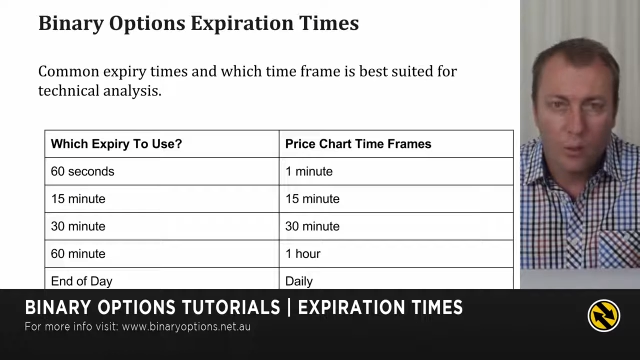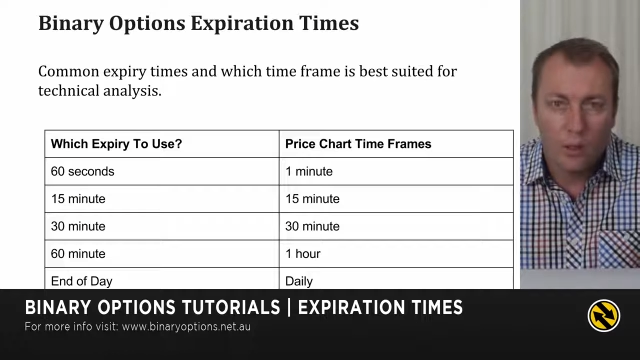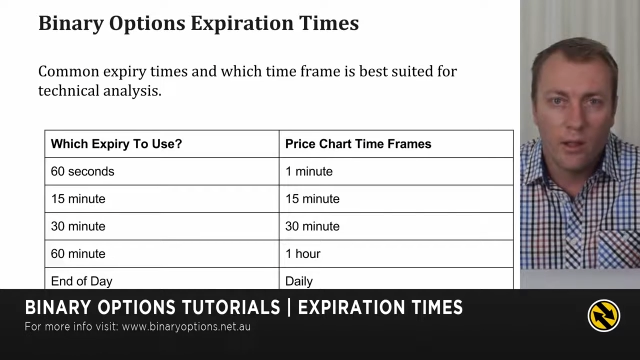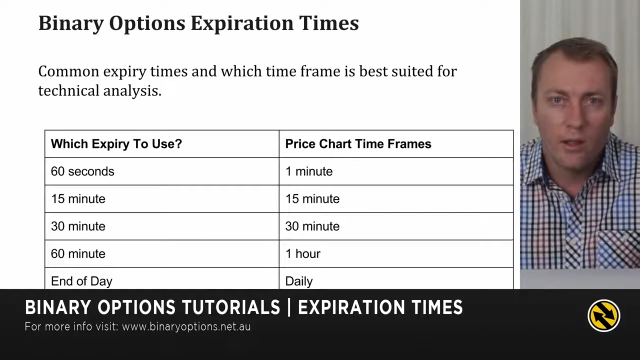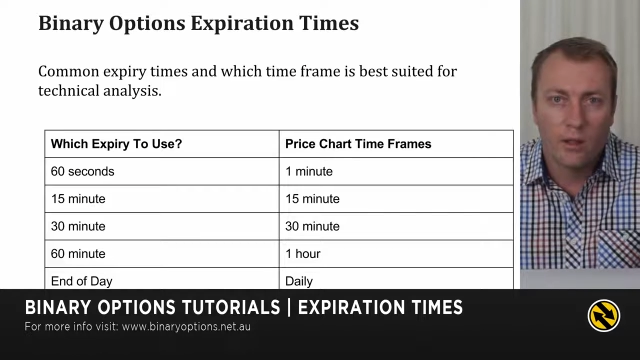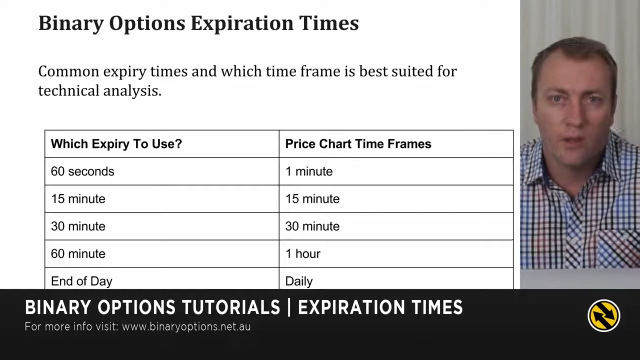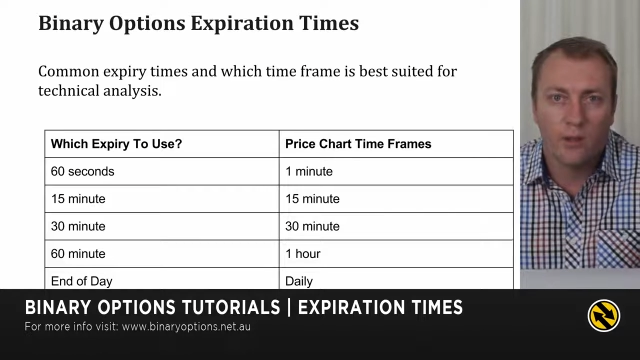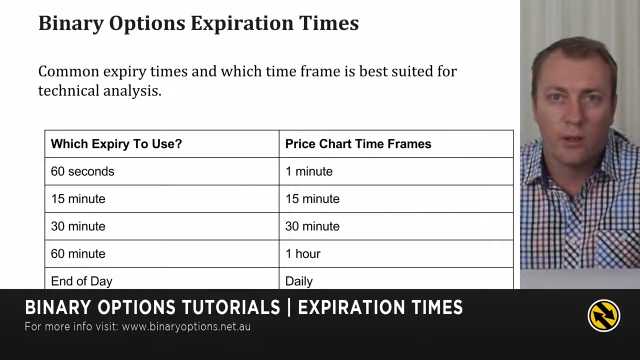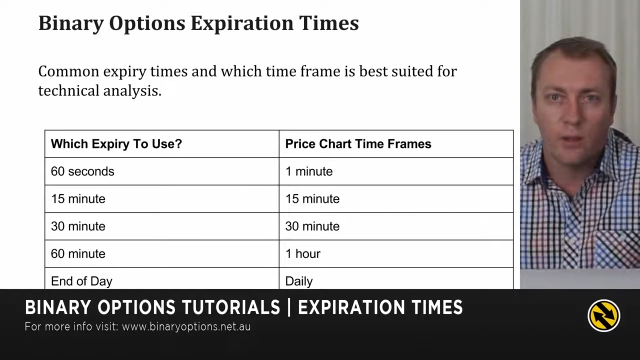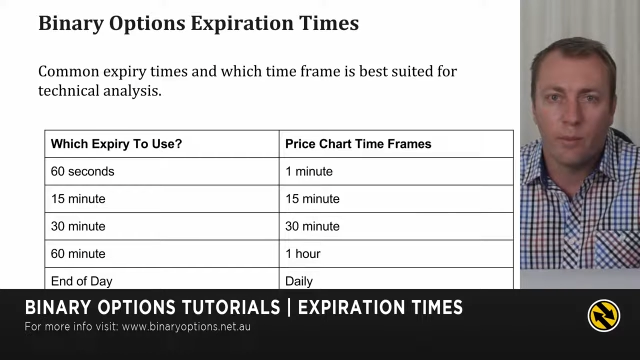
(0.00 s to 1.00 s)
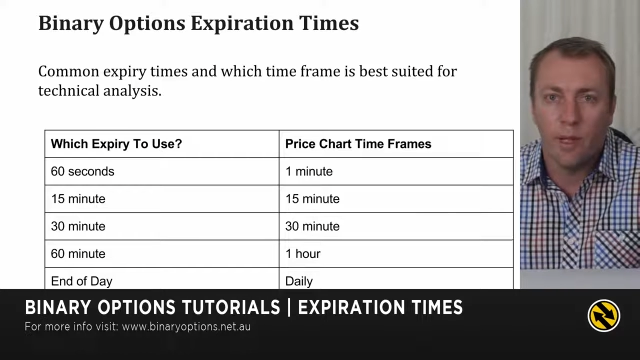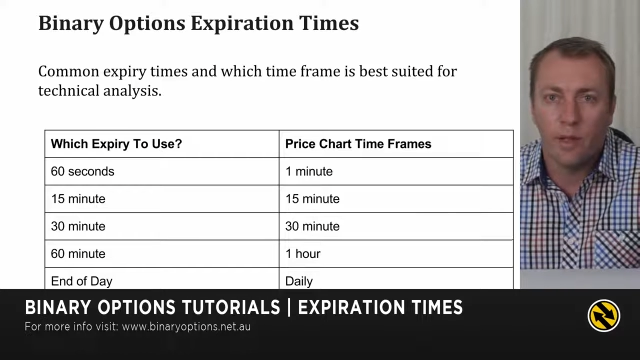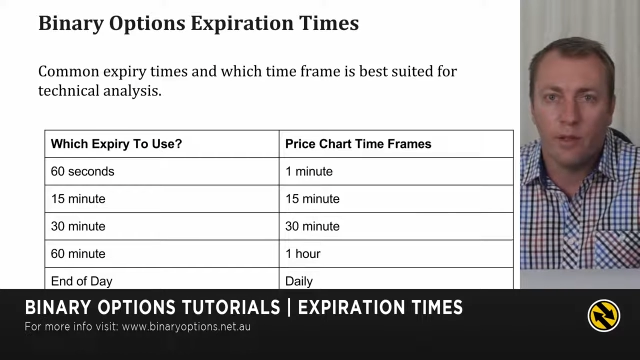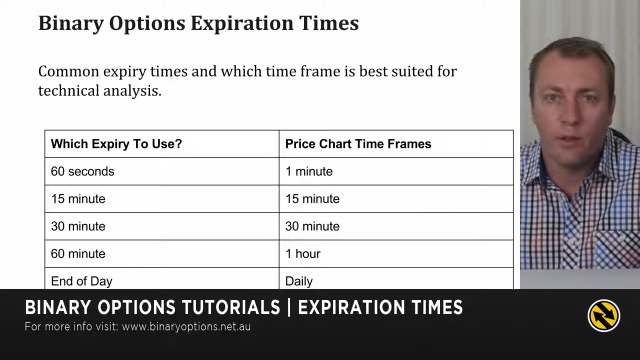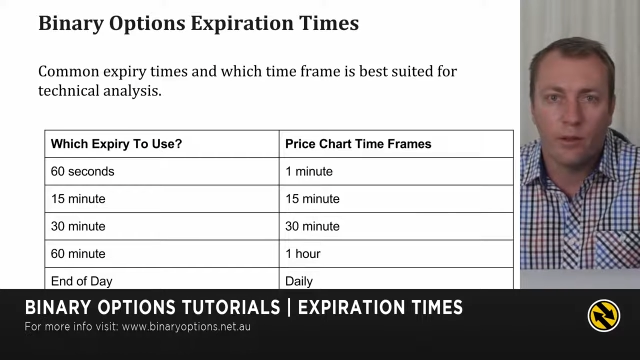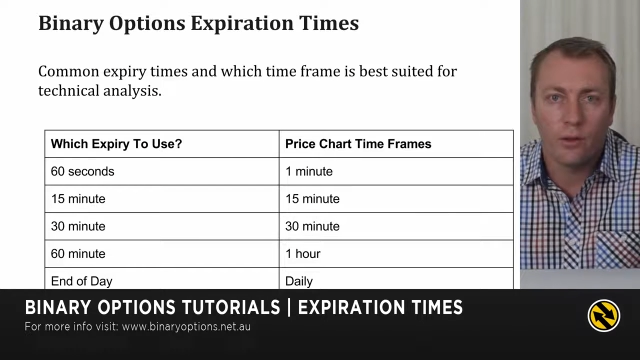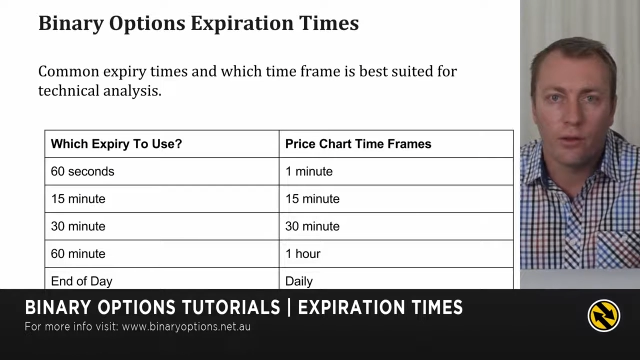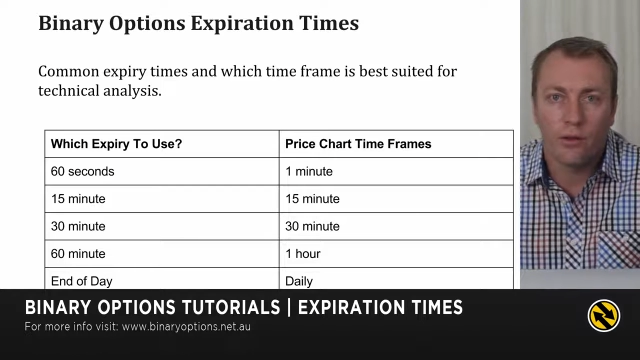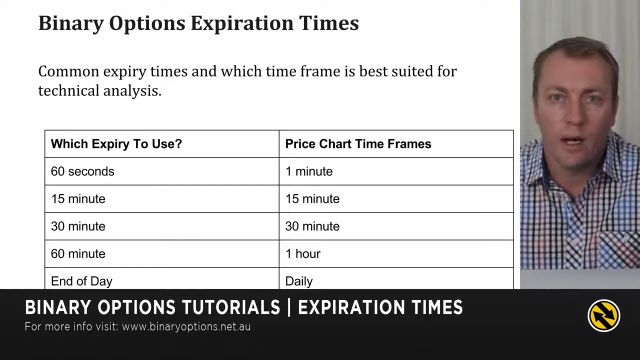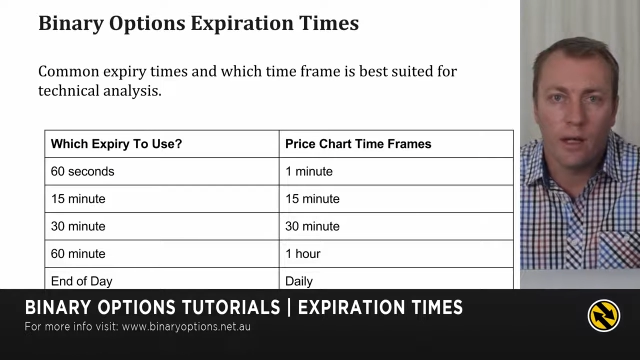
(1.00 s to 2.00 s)
Well, this is really dependent on your
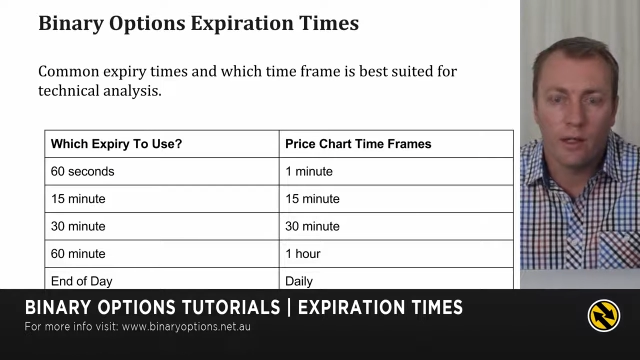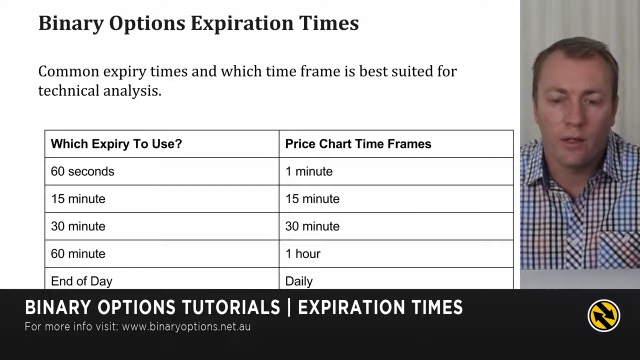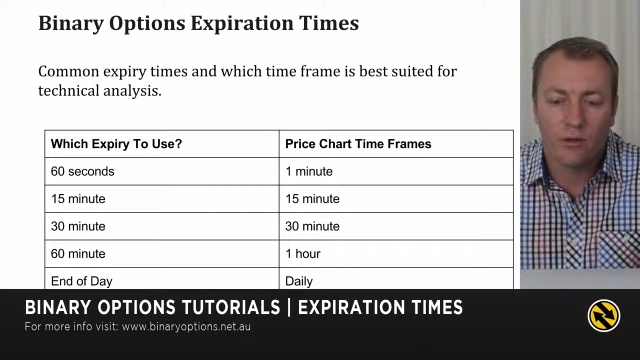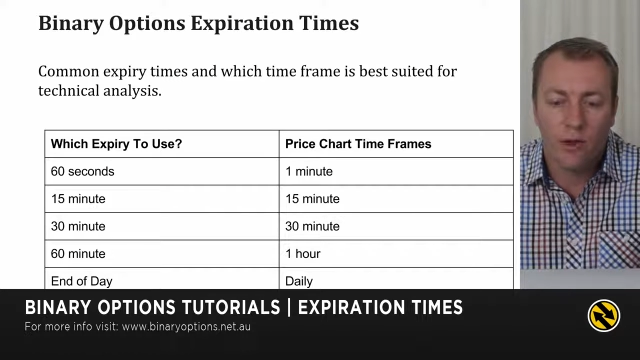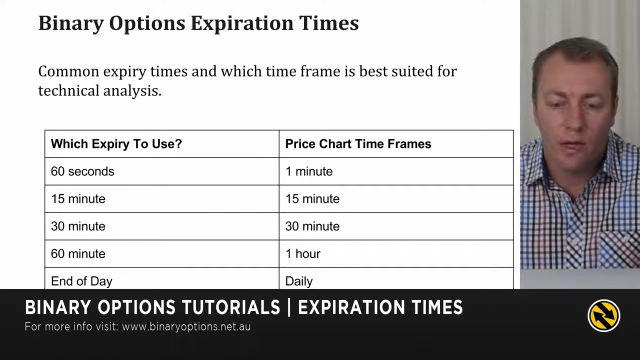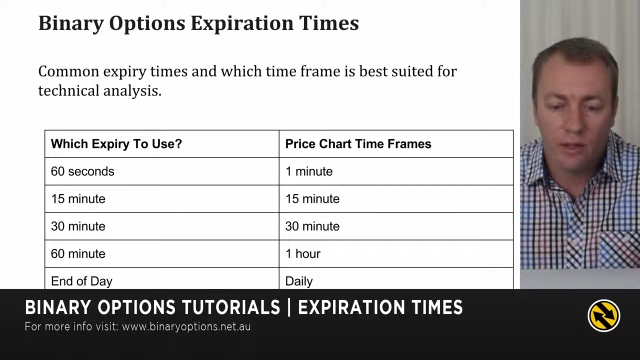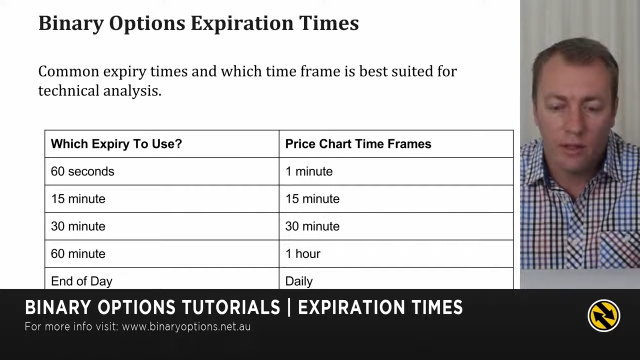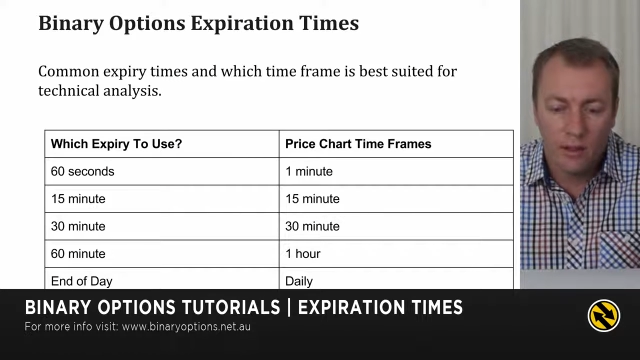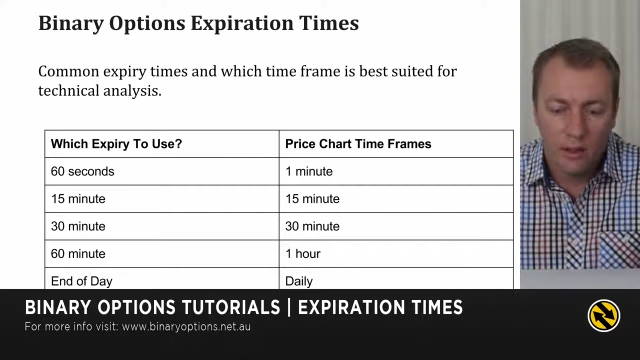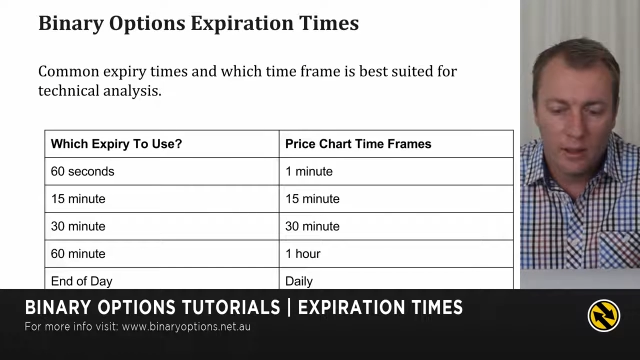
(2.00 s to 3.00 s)
trading strategy.